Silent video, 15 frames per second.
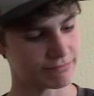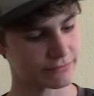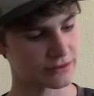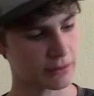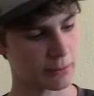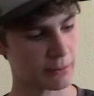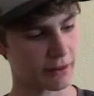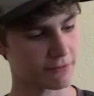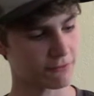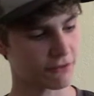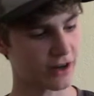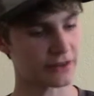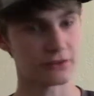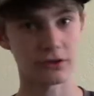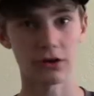some of my
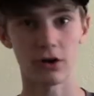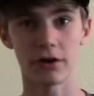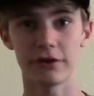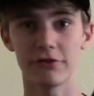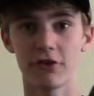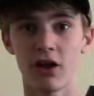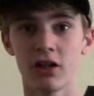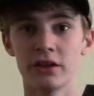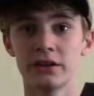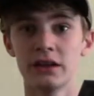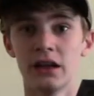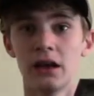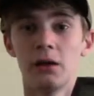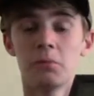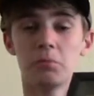finds are already falling,
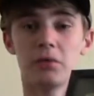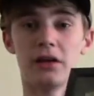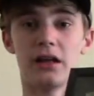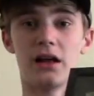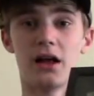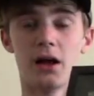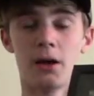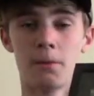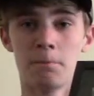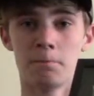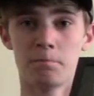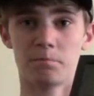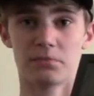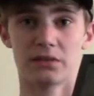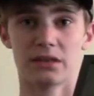but
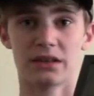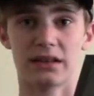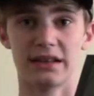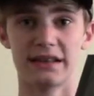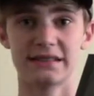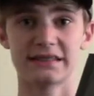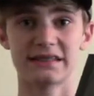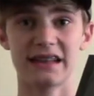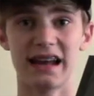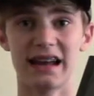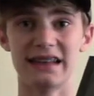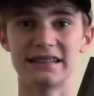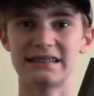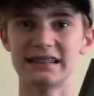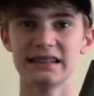is
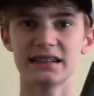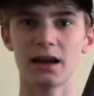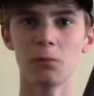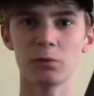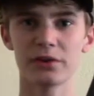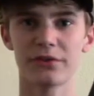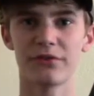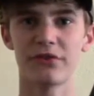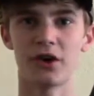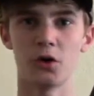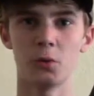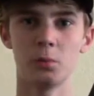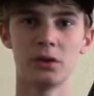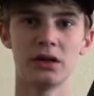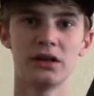that it didn't come with
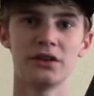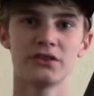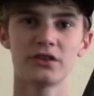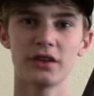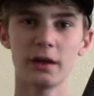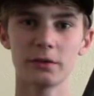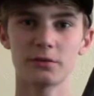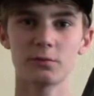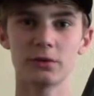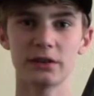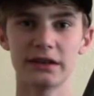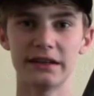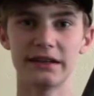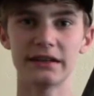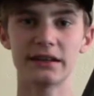foam, so that's
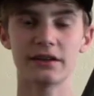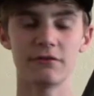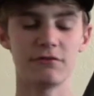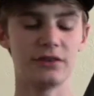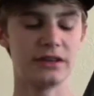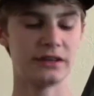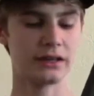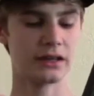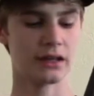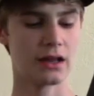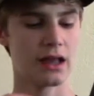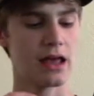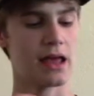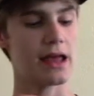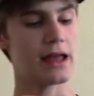really inconvenient.
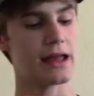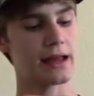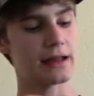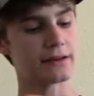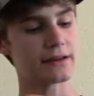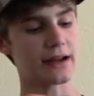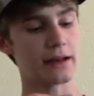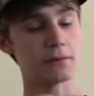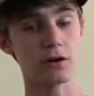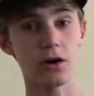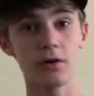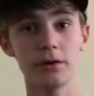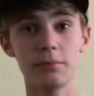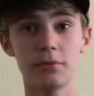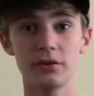And I
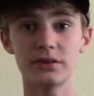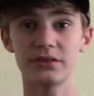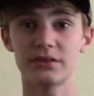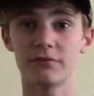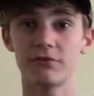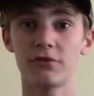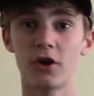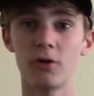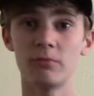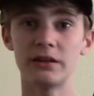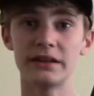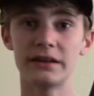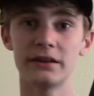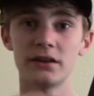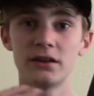already put some foam
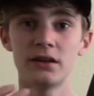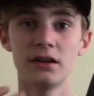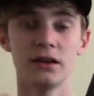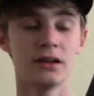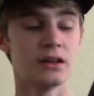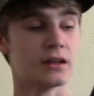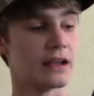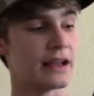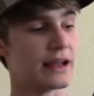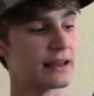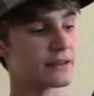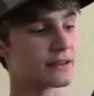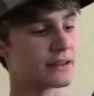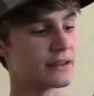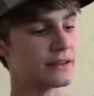in here,
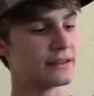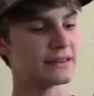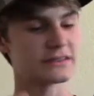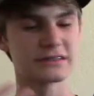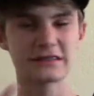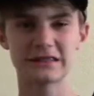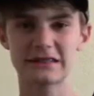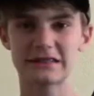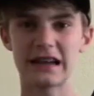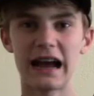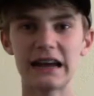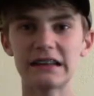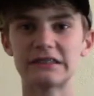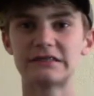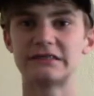and it's
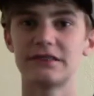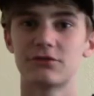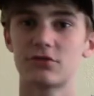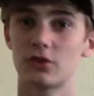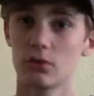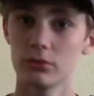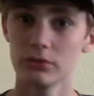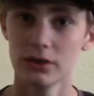kind of difficult.